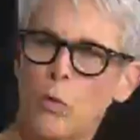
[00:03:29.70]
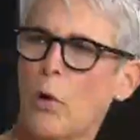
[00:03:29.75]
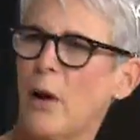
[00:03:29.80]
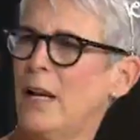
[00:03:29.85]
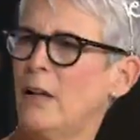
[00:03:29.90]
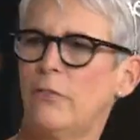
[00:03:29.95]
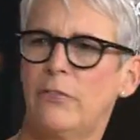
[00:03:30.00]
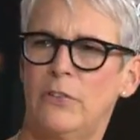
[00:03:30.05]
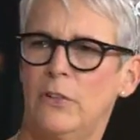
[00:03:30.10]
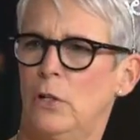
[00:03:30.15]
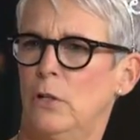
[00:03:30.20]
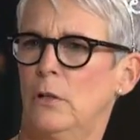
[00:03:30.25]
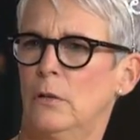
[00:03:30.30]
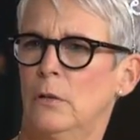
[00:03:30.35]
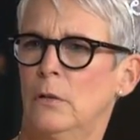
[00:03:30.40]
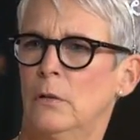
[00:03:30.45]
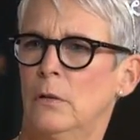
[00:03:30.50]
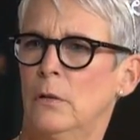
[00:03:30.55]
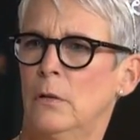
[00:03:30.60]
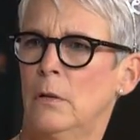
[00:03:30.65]
grateful
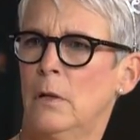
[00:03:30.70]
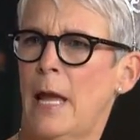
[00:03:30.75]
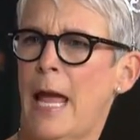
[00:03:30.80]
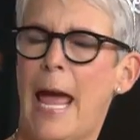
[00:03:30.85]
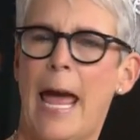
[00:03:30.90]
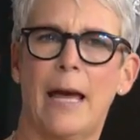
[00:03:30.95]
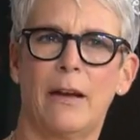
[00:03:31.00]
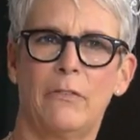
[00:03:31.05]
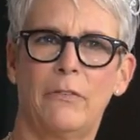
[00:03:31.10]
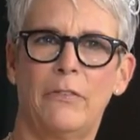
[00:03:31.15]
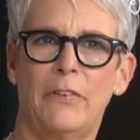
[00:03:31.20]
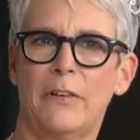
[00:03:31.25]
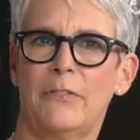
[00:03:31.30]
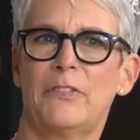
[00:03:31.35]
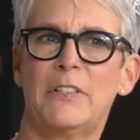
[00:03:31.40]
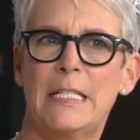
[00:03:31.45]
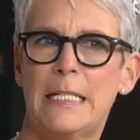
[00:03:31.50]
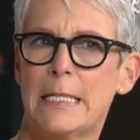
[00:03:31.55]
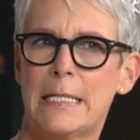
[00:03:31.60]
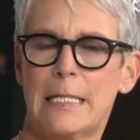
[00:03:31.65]
at
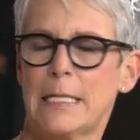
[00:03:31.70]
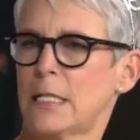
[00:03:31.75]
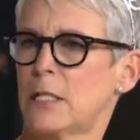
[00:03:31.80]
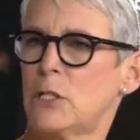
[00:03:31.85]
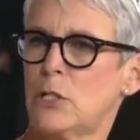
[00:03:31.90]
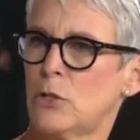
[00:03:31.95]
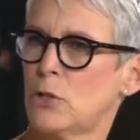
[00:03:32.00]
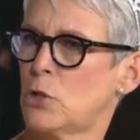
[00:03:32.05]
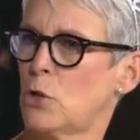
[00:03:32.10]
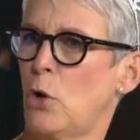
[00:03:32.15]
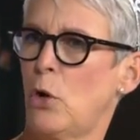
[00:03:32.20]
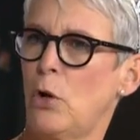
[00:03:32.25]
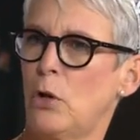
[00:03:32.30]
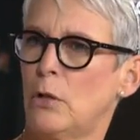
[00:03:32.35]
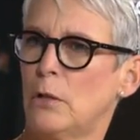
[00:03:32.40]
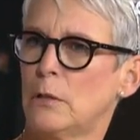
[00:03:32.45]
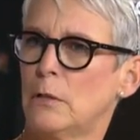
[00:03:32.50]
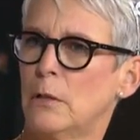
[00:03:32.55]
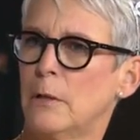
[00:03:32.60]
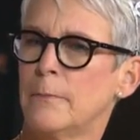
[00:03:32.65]
56 years
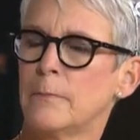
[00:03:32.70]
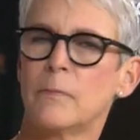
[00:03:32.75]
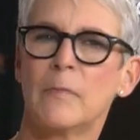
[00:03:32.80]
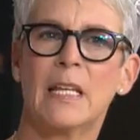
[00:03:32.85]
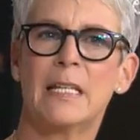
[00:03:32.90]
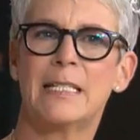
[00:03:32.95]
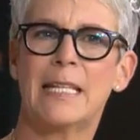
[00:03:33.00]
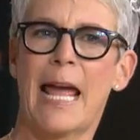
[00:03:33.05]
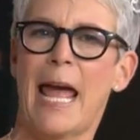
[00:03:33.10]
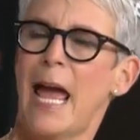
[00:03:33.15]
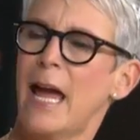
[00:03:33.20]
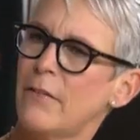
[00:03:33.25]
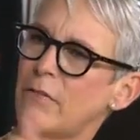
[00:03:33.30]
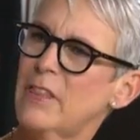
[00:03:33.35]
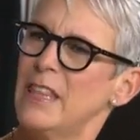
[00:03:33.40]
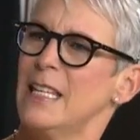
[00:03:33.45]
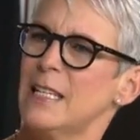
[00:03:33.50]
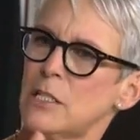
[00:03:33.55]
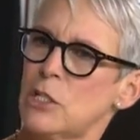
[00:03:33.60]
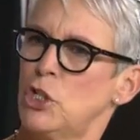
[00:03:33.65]
old to
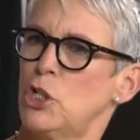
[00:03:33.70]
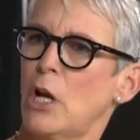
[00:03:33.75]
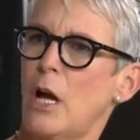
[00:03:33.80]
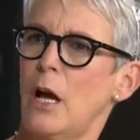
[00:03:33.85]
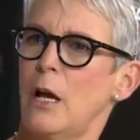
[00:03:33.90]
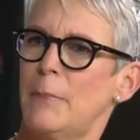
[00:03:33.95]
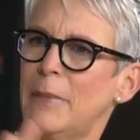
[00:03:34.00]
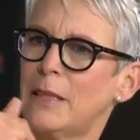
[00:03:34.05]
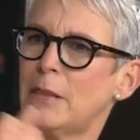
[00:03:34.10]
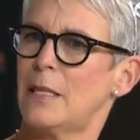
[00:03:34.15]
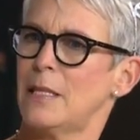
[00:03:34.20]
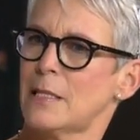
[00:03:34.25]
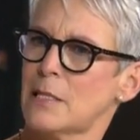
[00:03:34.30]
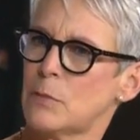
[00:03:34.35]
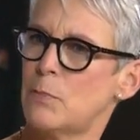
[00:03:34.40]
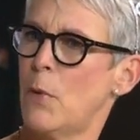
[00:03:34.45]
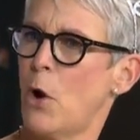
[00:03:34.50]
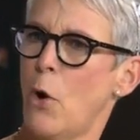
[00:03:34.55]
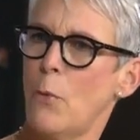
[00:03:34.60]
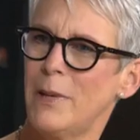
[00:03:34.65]
have this job at
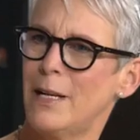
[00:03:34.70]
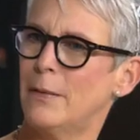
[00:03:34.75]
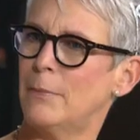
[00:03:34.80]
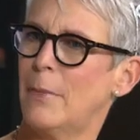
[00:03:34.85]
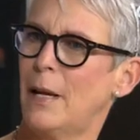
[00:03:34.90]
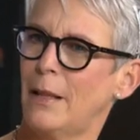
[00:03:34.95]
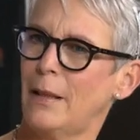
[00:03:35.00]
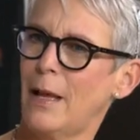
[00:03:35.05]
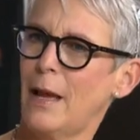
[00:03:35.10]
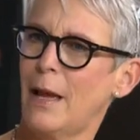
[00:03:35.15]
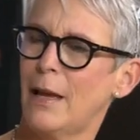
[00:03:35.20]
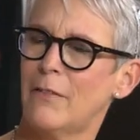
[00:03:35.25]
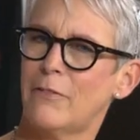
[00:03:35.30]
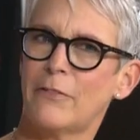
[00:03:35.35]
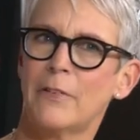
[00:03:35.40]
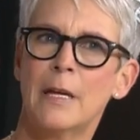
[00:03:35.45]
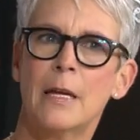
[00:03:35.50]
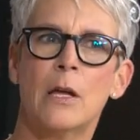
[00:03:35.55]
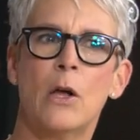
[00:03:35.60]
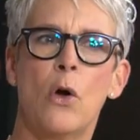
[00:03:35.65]
this moment in my life,
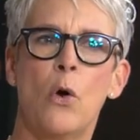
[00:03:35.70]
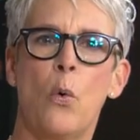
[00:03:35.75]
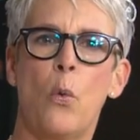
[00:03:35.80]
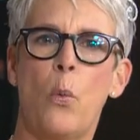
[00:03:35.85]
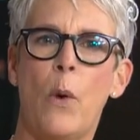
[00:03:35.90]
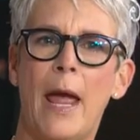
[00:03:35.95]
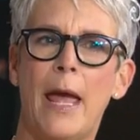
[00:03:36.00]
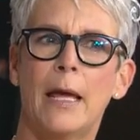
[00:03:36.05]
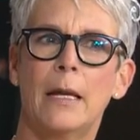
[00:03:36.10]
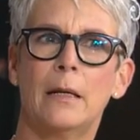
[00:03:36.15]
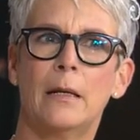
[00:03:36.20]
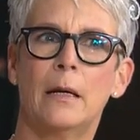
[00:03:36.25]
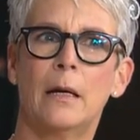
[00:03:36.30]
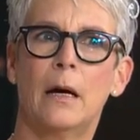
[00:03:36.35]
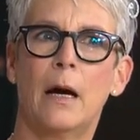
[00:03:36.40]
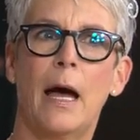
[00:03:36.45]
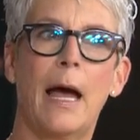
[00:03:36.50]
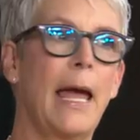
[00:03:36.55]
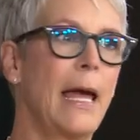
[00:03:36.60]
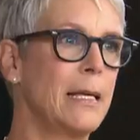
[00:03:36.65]
when,
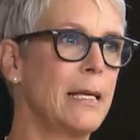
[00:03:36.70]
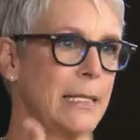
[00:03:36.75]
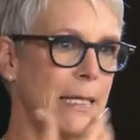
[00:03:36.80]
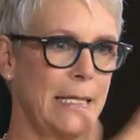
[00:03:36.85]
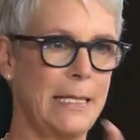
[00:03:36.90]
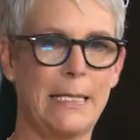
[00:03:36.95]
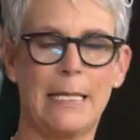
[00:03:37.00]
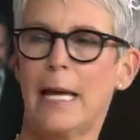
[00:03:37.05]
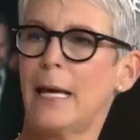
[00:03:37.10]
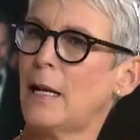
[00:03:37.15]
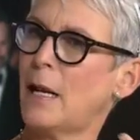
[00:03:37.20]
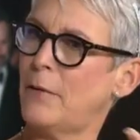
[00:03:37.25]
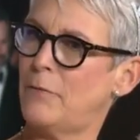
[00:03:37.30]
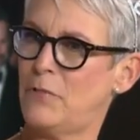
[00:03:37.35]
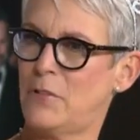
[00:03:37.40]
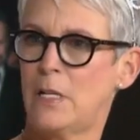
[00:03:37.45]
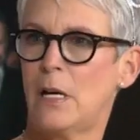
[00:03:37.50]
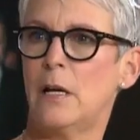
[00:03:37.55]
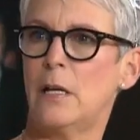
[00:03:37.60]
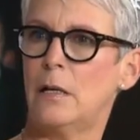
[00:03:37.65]
as I said,
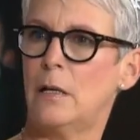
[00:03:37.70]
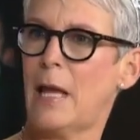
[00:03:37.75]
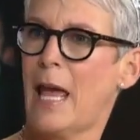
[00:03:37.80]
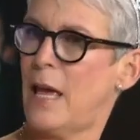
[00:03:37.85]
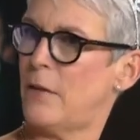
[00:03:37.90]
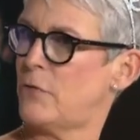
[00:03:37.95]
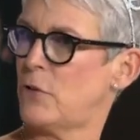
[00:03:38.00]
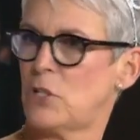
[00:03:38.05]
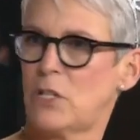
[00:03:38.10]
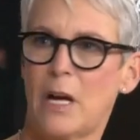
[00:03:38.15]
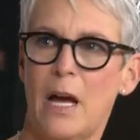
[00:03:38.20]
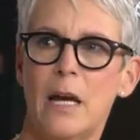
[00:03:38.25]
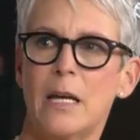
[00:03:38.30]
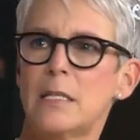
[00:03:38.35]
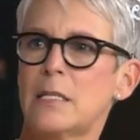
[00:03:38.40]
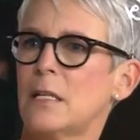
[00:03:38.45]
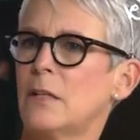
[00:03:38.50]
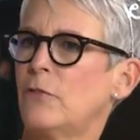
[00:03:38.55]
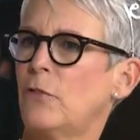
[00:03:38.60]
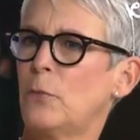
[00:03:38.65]
I've done
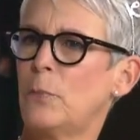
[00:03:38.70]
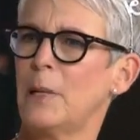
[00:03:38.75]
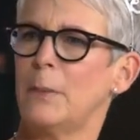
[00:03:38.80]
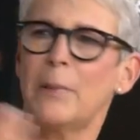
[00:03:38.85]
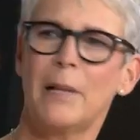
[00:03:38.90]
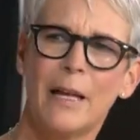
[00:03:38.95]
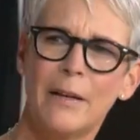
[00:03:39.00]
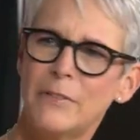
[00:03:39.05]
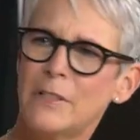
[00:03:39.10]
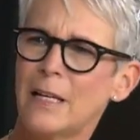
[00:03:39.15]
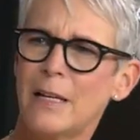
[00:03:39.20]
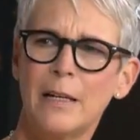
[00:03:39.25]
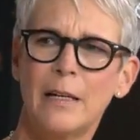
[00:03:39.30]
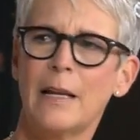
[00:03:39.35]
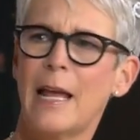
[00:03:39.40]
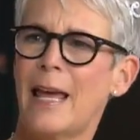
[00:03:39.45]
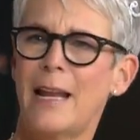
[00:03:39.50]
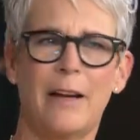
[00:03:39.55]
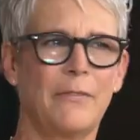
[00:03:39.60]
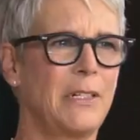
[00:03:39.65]
advertising for people. I've
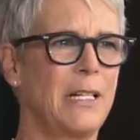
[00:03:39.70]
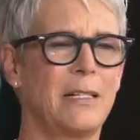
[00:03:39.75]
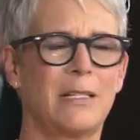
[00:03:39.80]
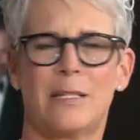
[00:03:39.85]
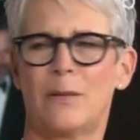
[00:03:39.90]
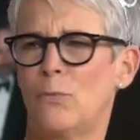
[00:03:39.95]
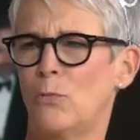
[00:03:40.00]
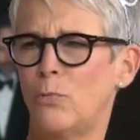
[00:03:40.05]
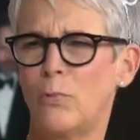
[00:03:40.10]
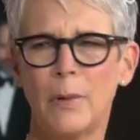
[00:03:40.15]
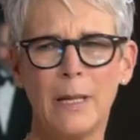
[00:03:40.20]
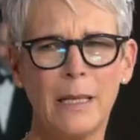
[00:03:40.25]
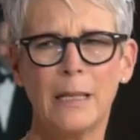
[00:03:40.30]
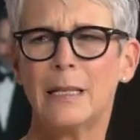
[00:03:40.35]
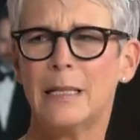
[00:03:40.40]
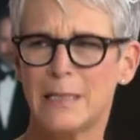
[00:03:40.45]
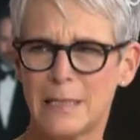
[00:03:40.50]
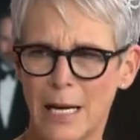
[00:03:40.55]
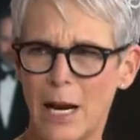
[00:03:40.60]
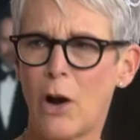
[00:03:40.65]
done some
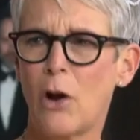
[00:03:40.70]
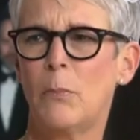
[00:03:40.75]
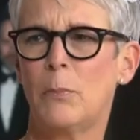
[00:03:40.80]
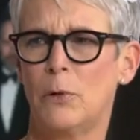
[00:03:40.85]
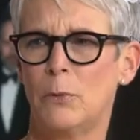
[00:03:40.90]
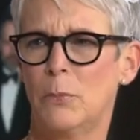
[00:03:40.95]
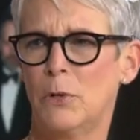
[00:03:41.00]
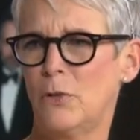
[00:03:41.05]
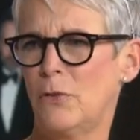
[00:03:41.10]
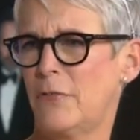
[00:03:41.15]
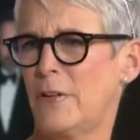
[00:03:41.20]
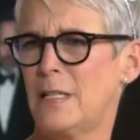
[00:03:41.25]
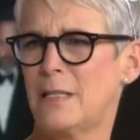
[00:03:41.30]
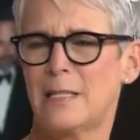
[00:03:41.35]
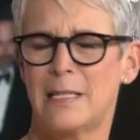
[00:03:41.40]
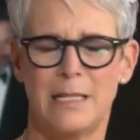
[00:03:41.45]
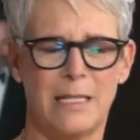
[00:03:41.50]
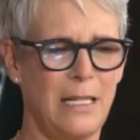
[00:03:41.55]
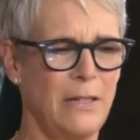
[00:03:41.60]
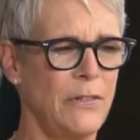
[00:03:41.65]
really terrible
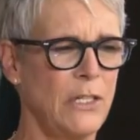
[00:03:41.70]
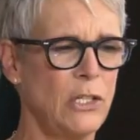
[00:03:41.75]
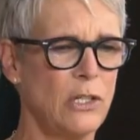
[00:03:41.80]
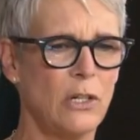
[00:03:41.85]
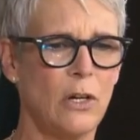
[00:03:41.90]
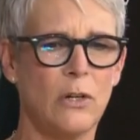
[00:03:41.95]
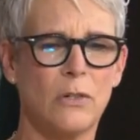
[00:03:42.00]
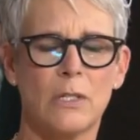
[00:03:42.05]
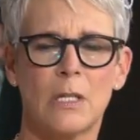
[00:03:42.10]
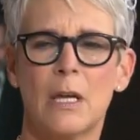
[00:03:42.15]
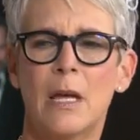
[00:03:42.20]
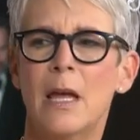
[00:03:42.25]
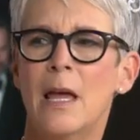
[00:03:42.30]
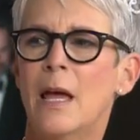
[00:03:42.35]
movies and TV shows.